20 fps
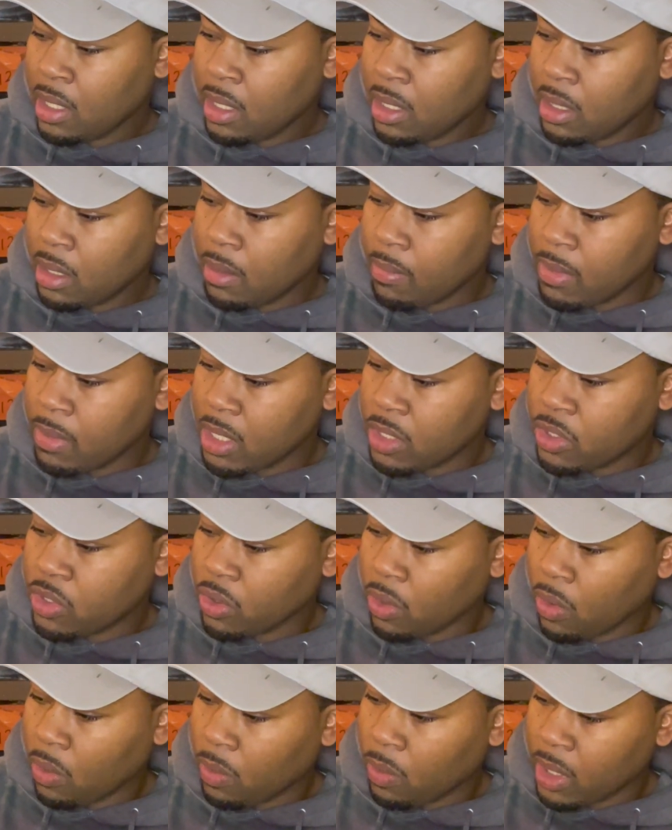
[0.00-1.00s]
The
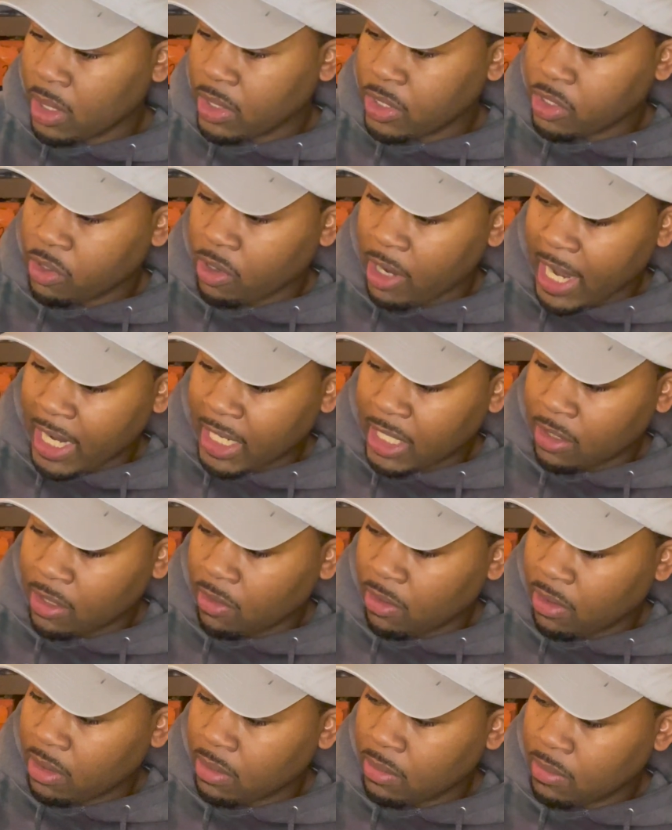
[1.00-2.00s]
midsole was cracking
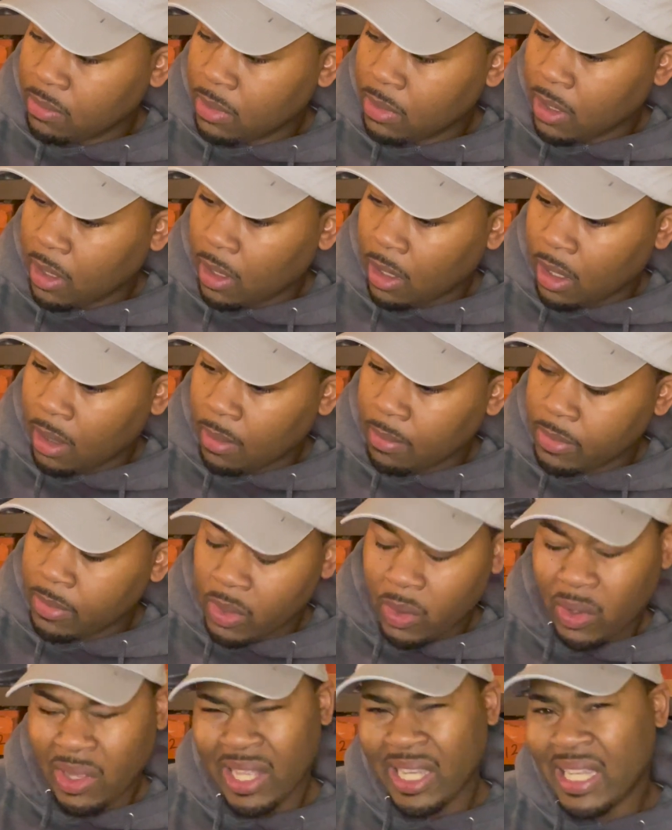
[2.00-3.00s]
on them.
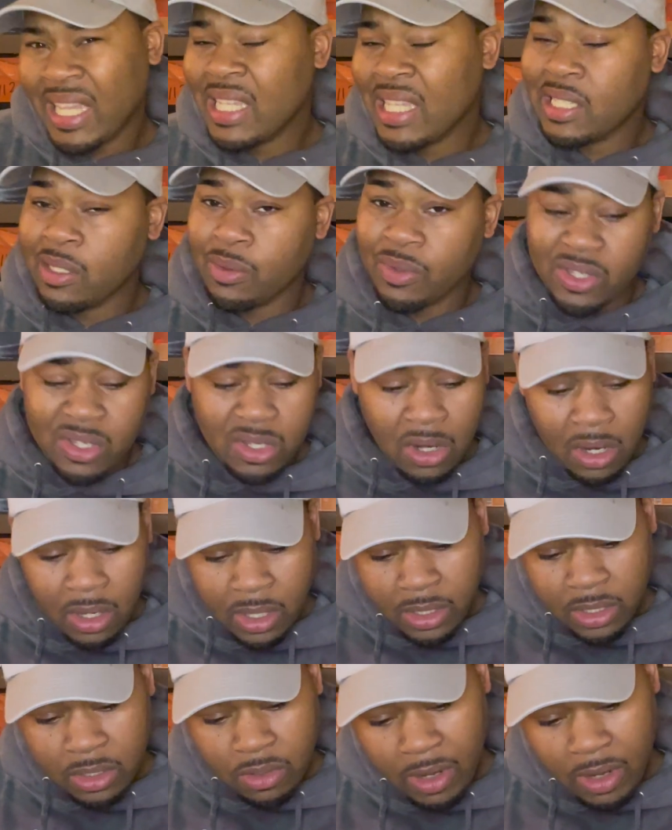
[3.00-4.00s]
Well, I guess it was
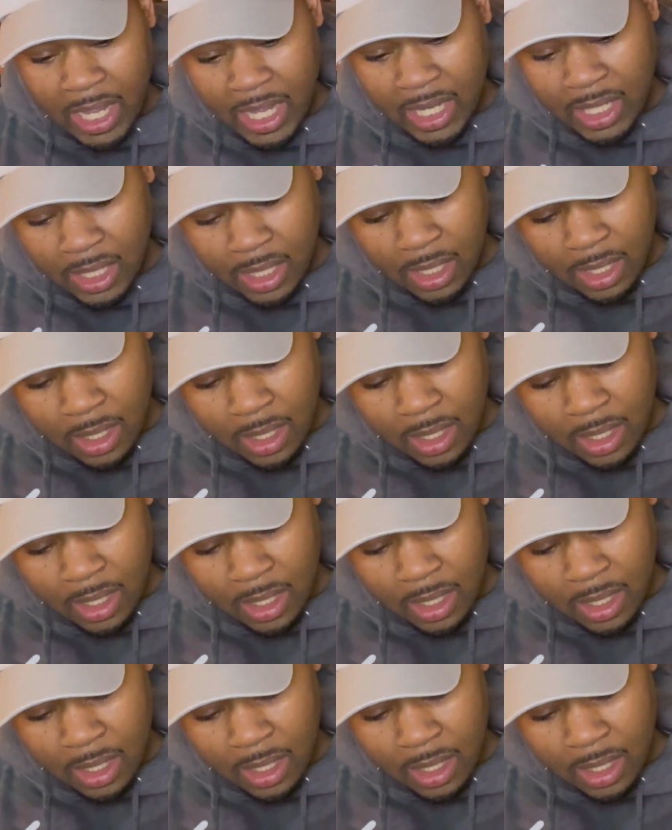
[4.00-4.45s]
starting to crack,